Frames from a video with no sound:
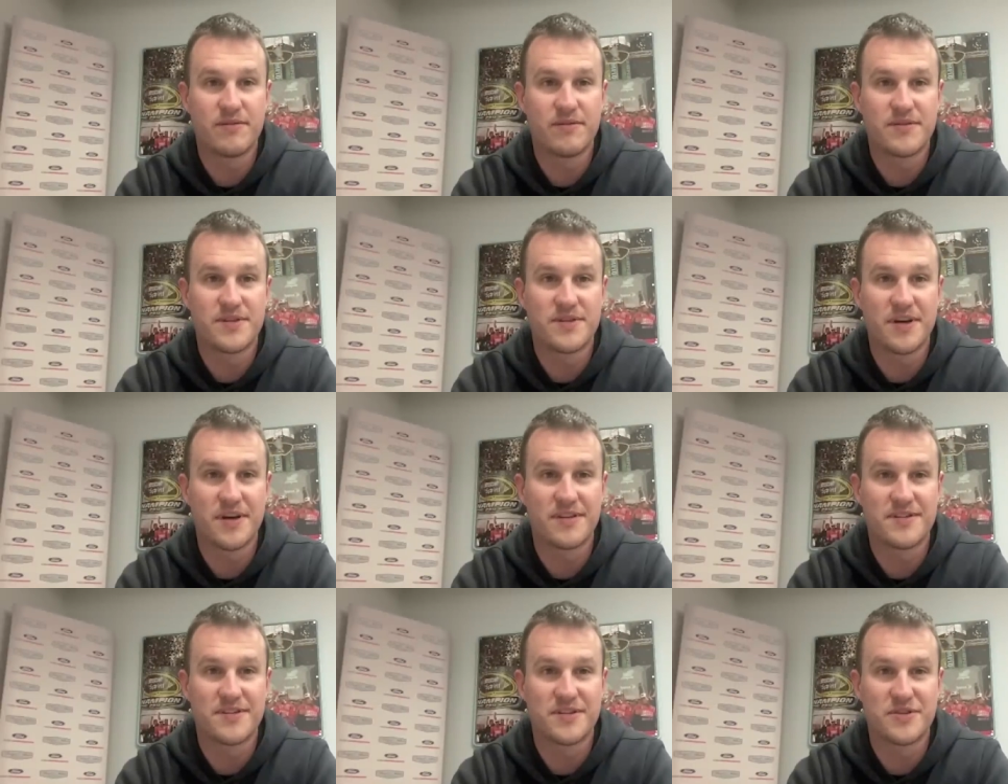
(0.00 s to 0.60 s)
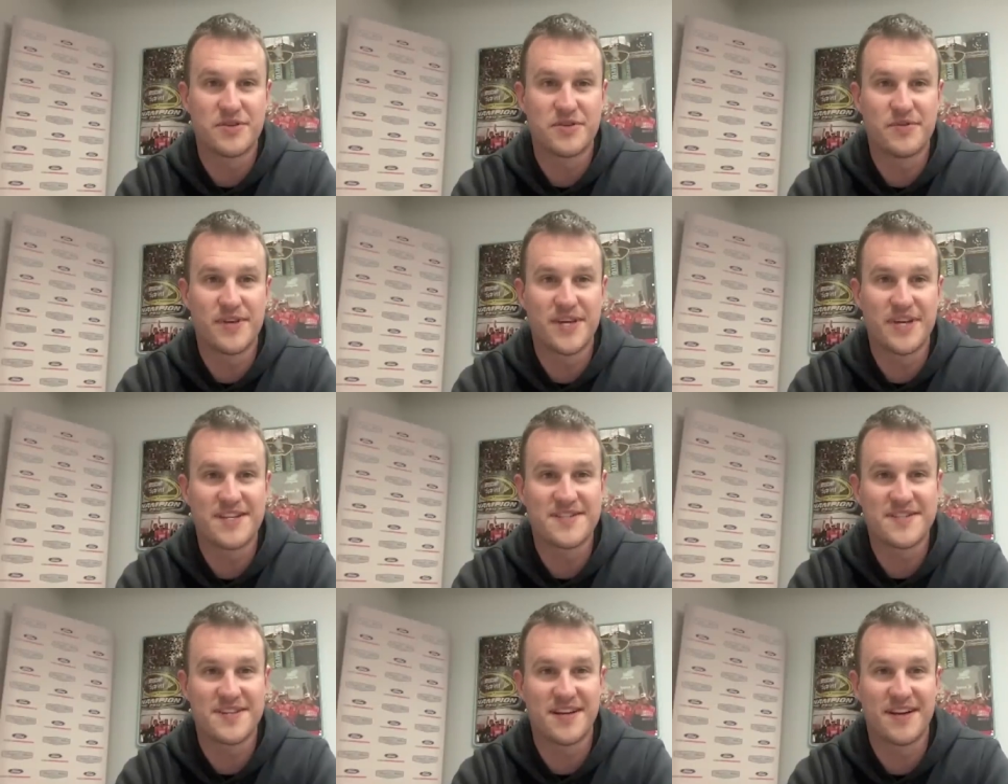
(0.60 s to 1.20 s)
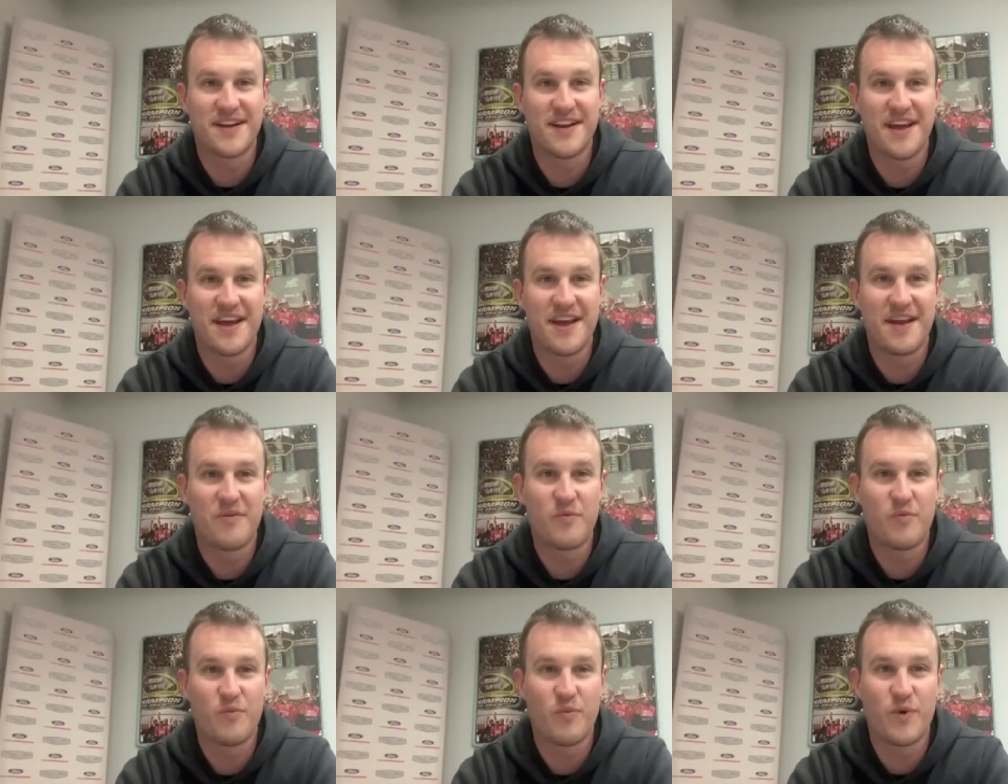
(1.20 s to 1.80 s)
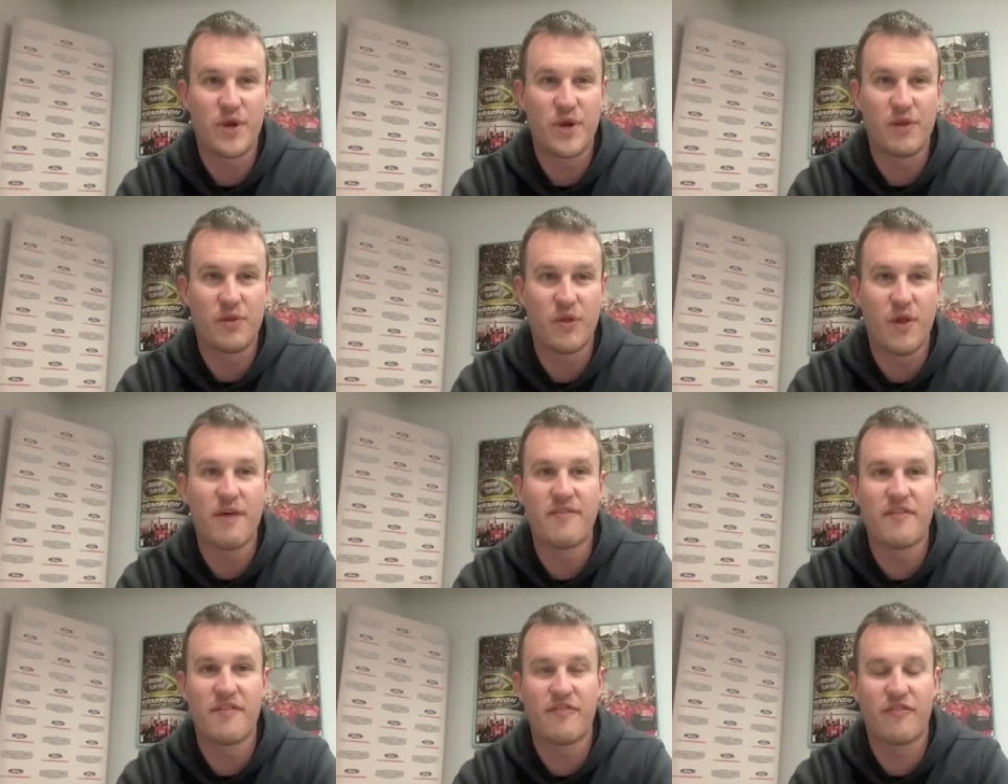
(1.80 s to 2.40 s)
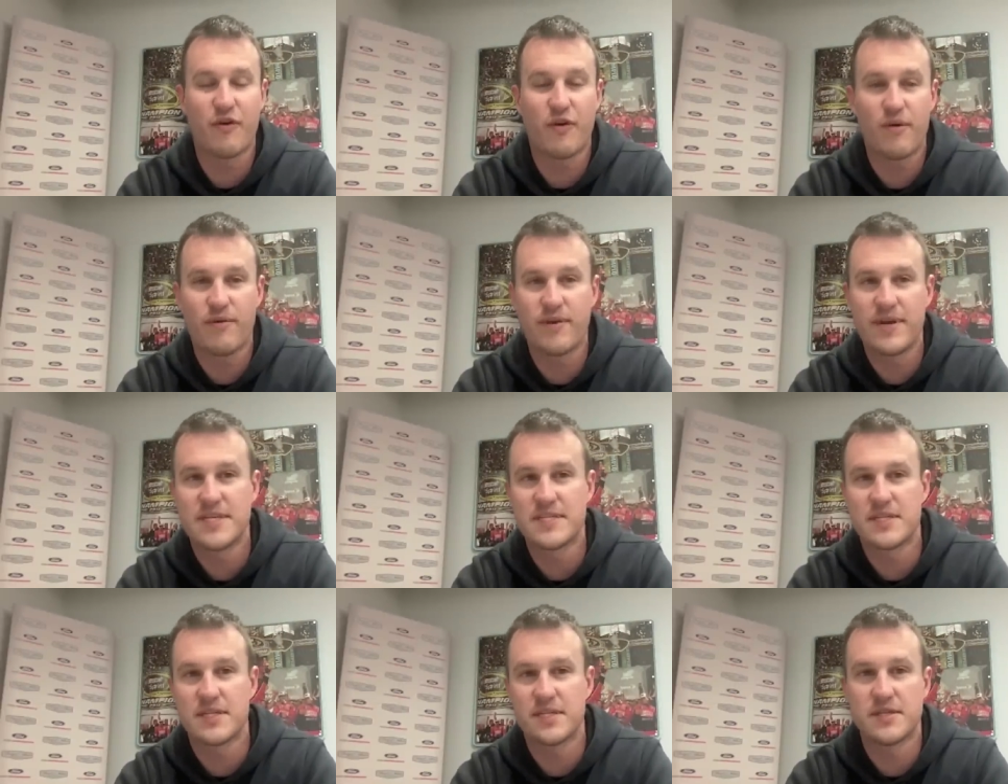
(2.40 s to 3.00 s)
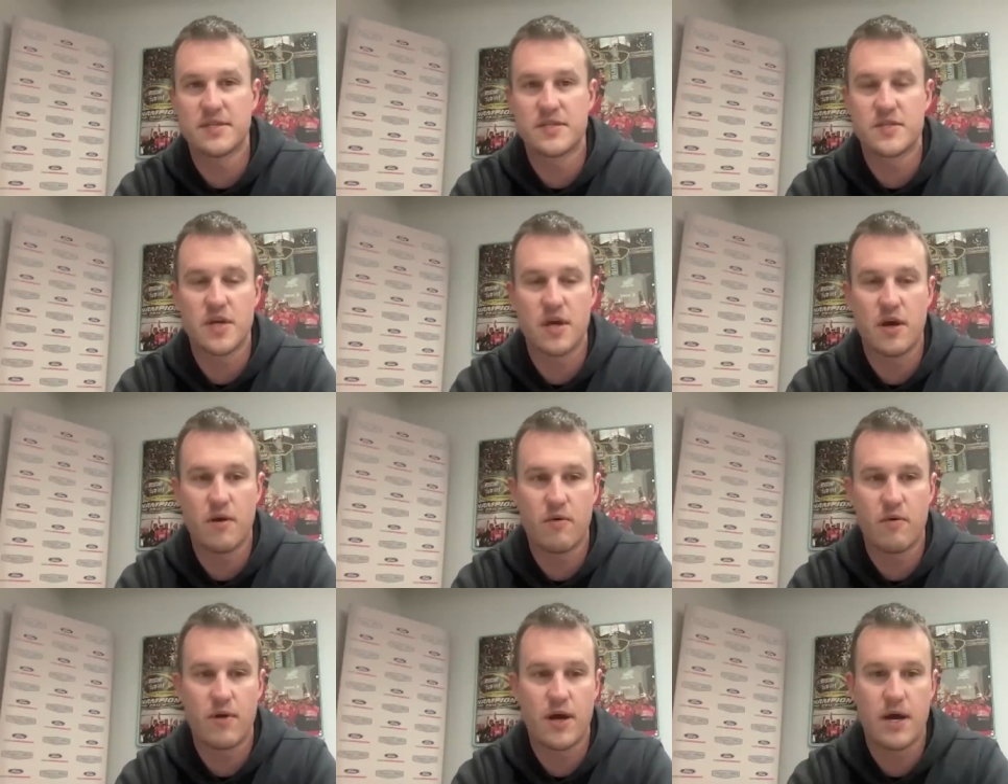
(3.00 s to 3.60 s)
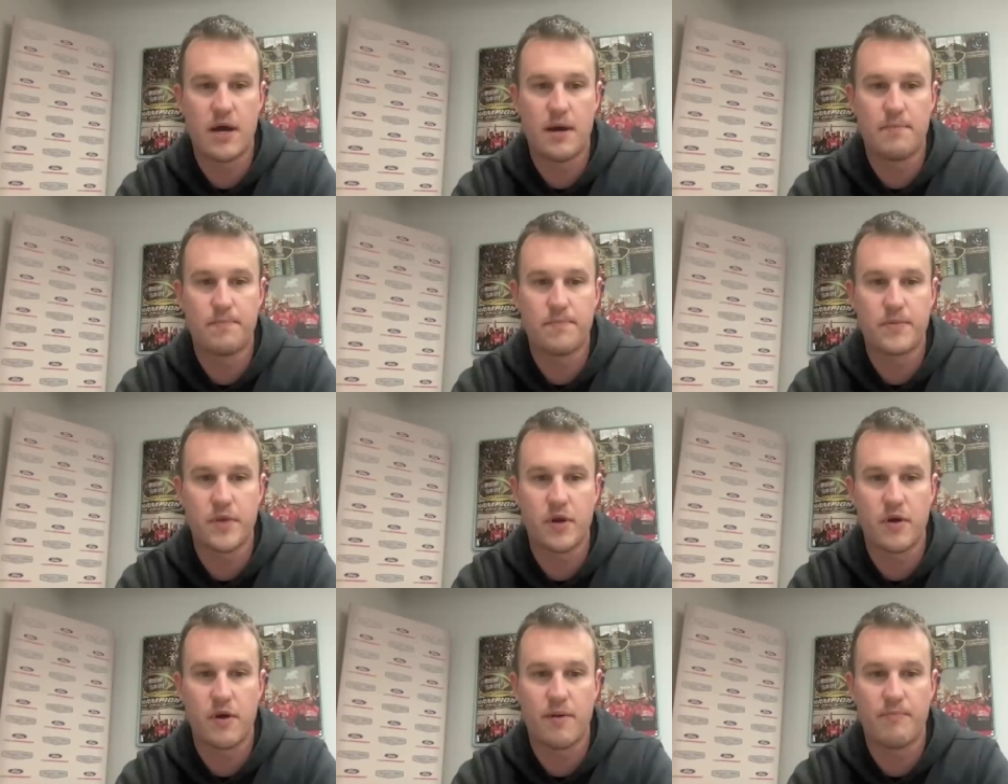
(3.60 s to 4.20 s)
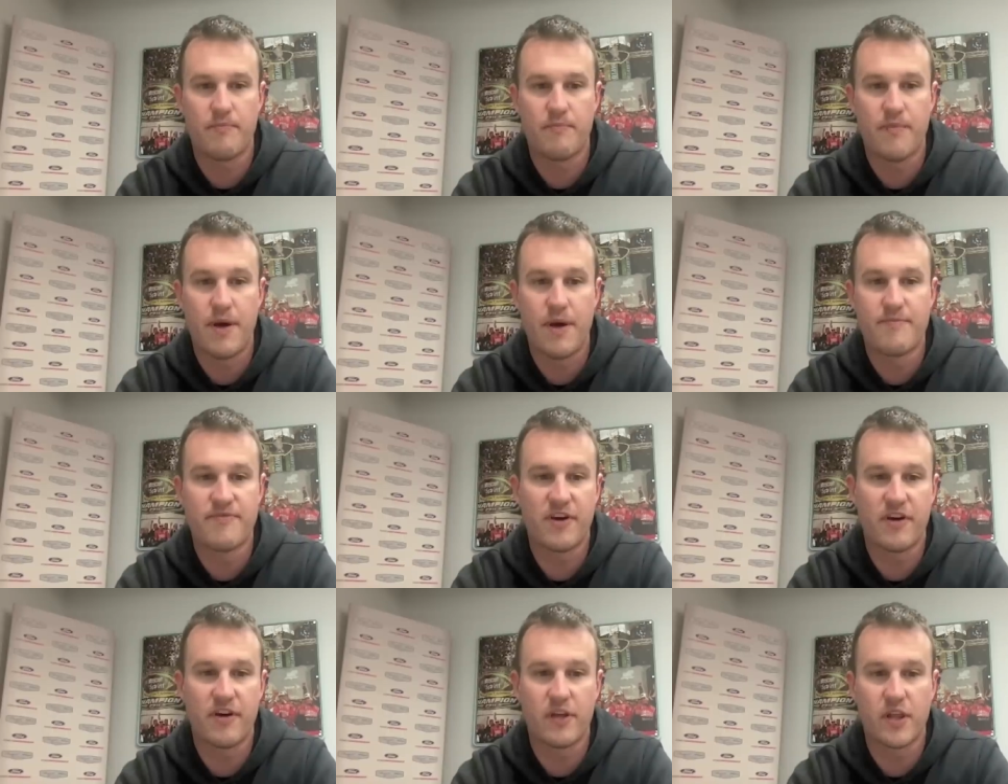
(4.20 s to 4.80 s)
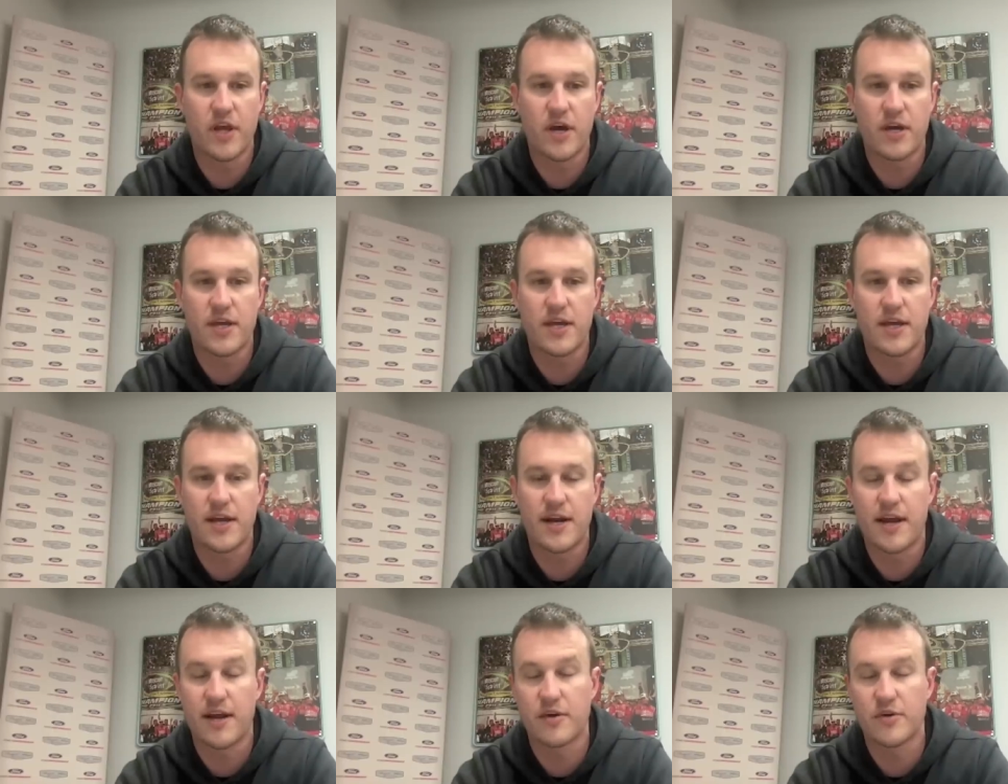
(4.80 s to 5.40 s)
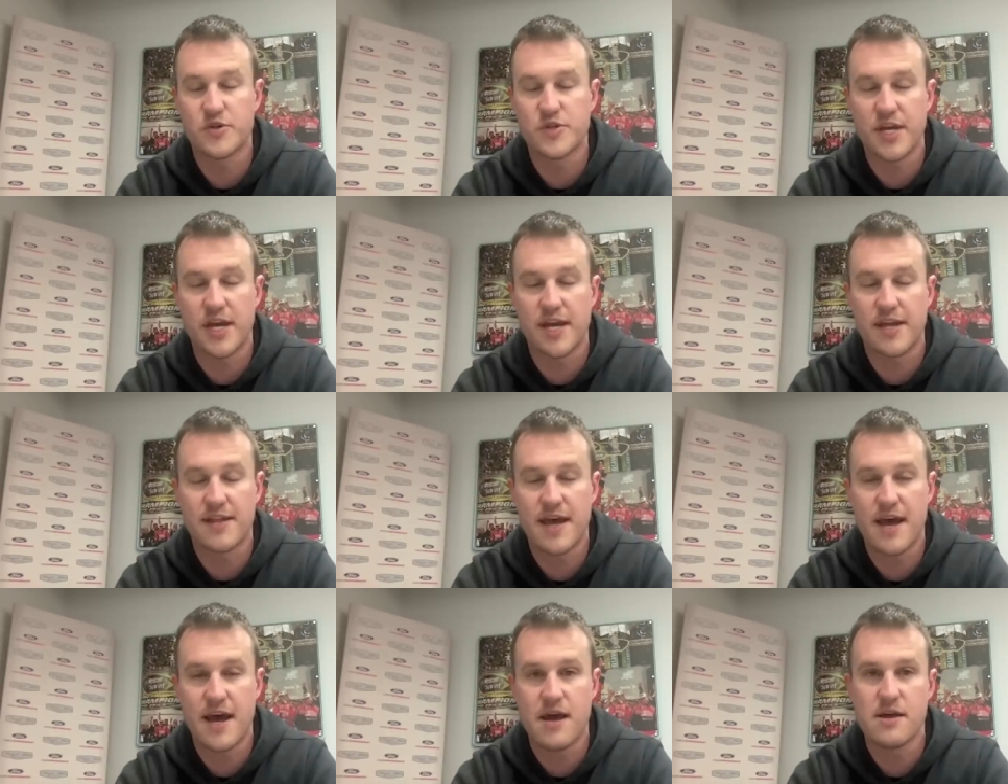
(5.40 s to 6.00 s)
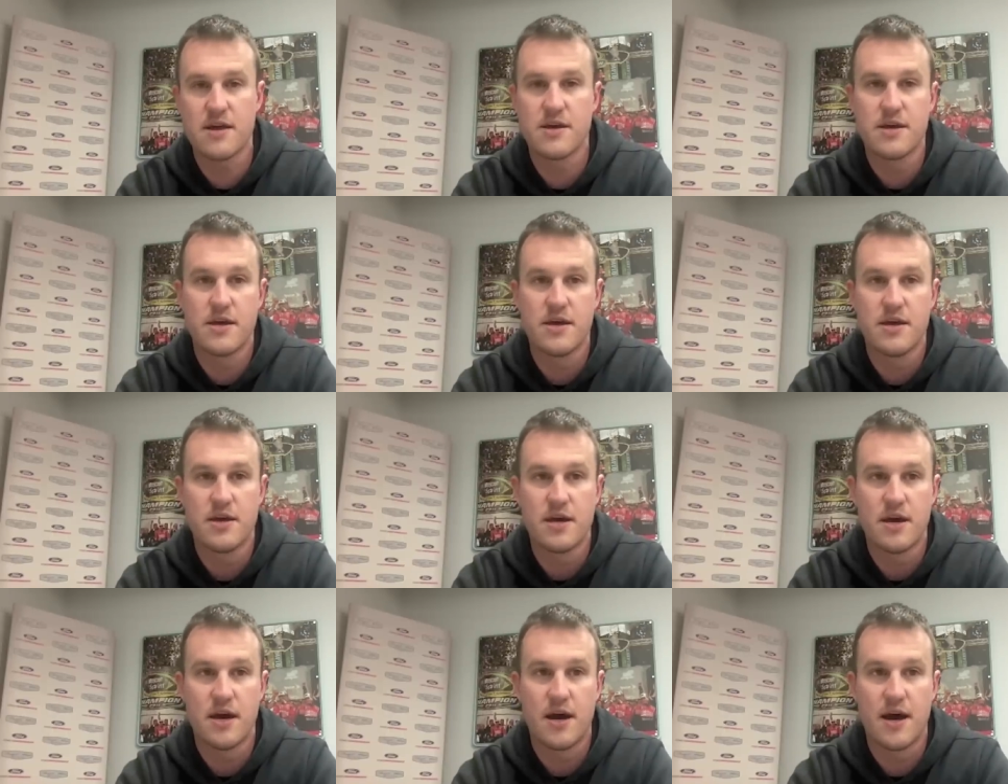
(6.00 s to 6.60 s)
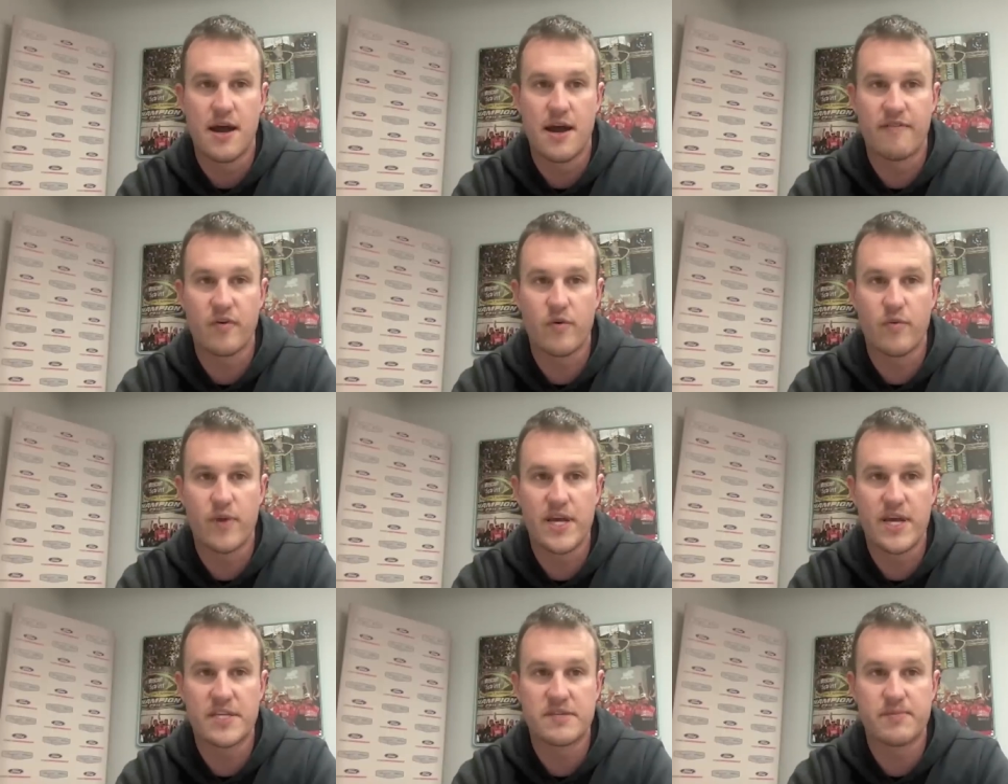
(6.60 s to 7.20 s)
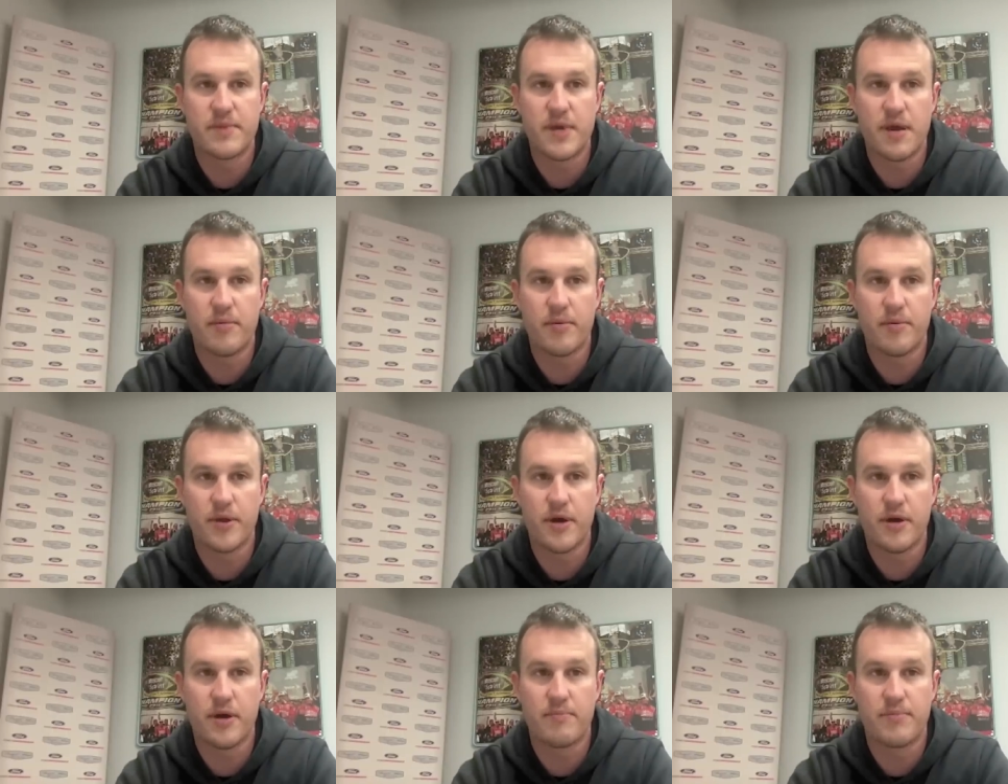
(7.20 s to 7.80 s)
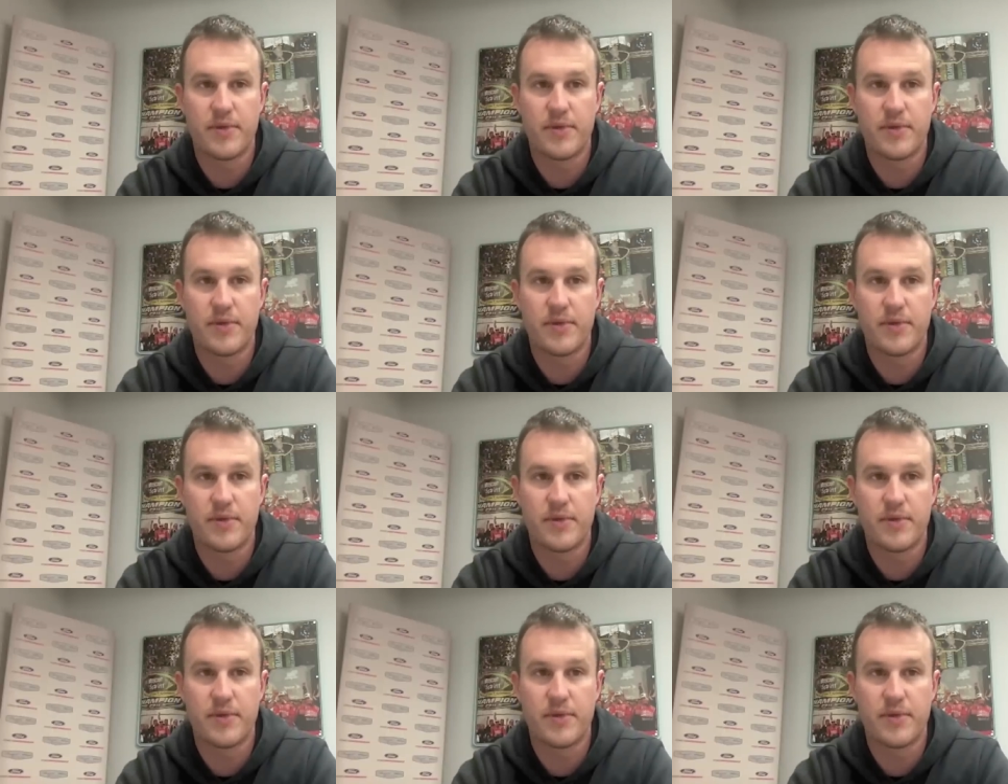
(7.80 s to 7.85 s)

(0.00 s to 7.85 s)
to to do this and and we love it for a reason so um you know i'm i'm very lucky and i understand that uh, every week to be able to